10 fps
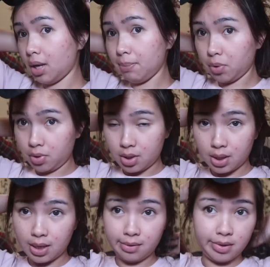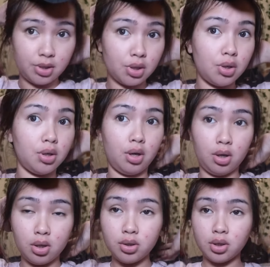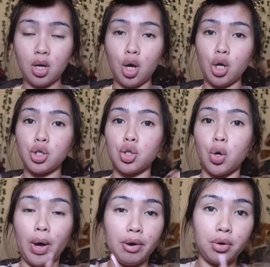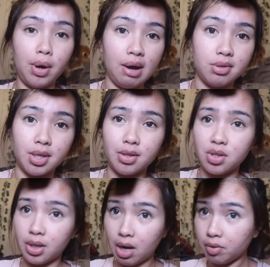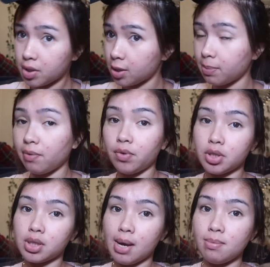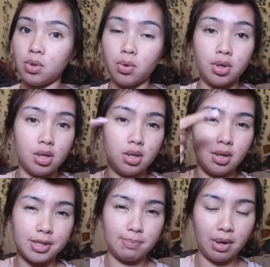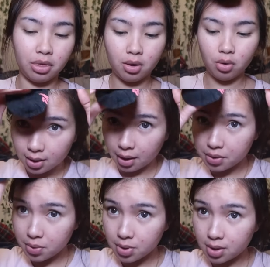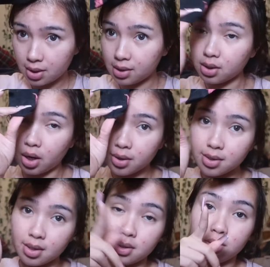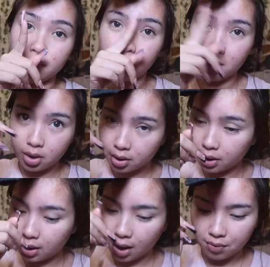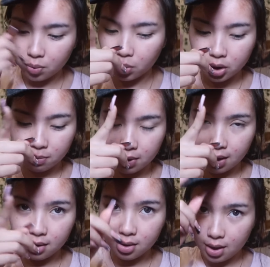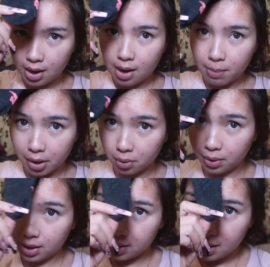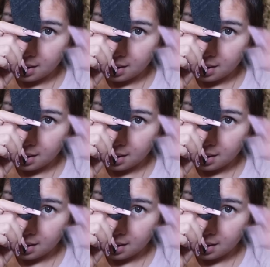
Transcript: i'm doing this heatless curls so i don't know how it's gonna turn out this is my first time doing this method i just used these socks and they're clean i haven't worn them yet by the way